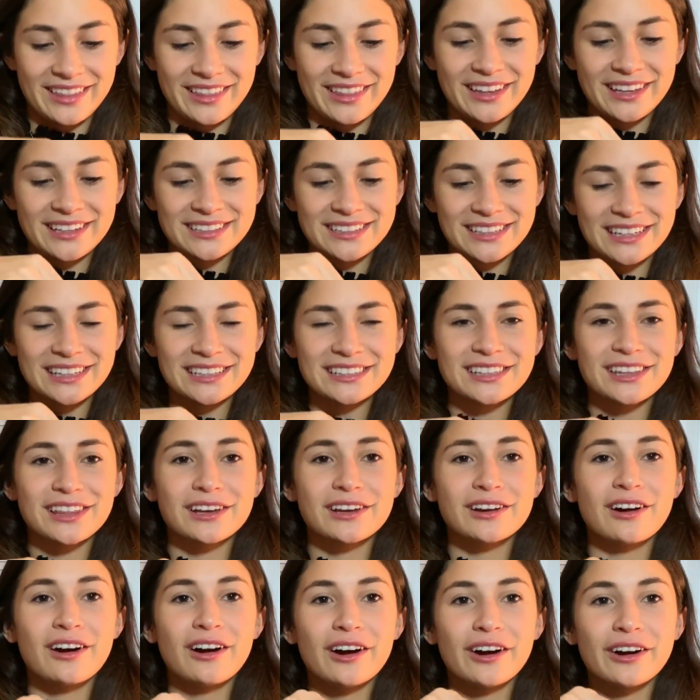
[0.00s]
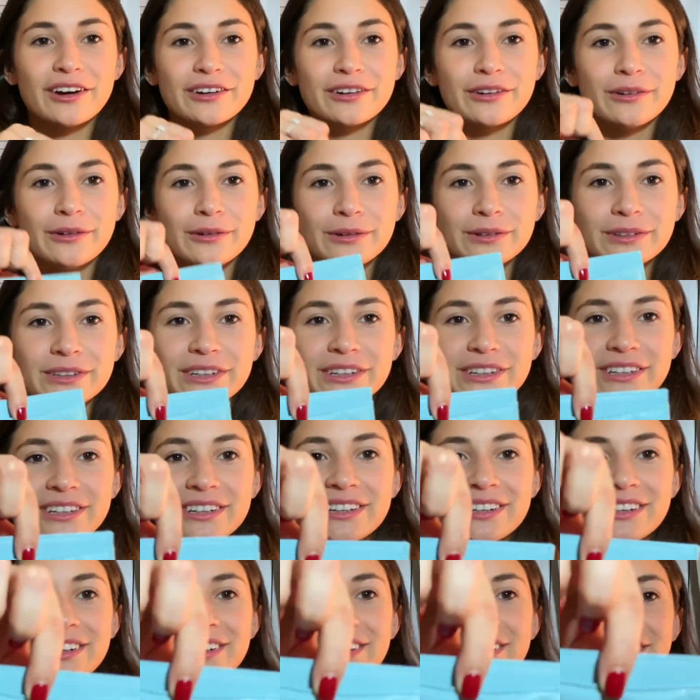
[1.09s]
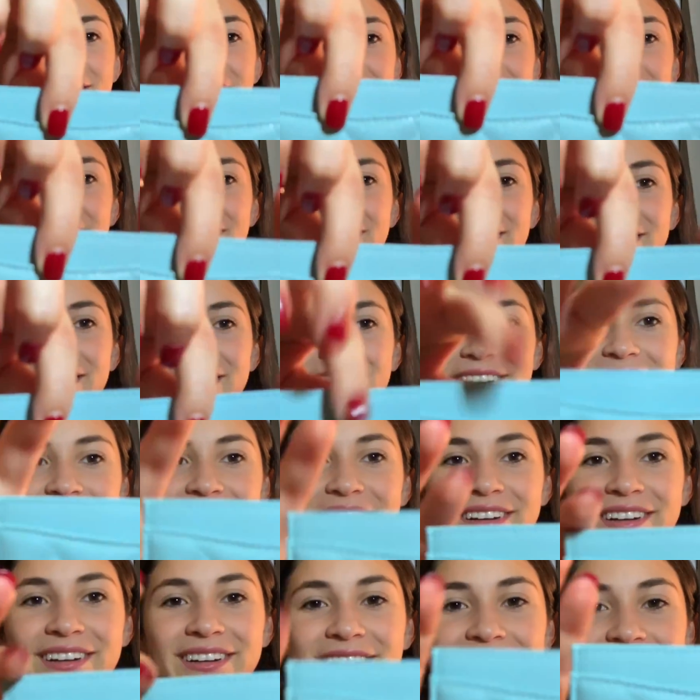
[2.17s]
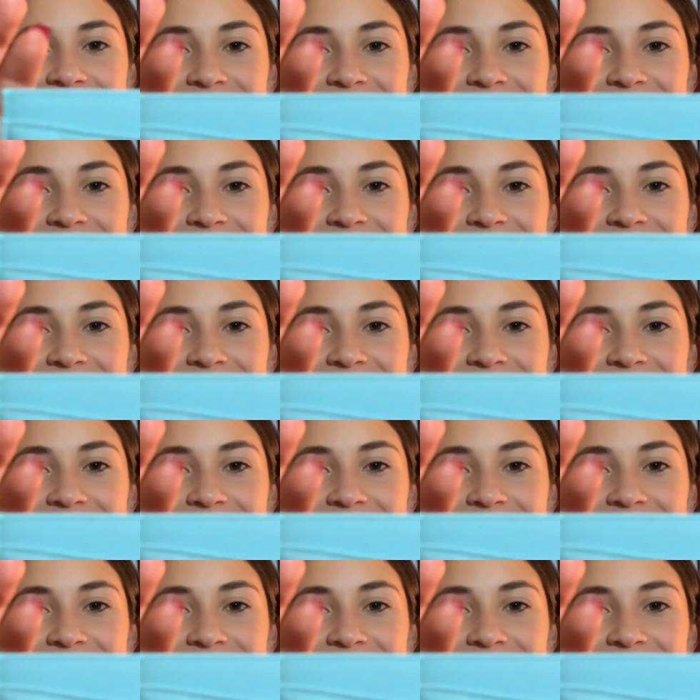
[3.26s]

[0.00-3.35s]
this is the card holder. I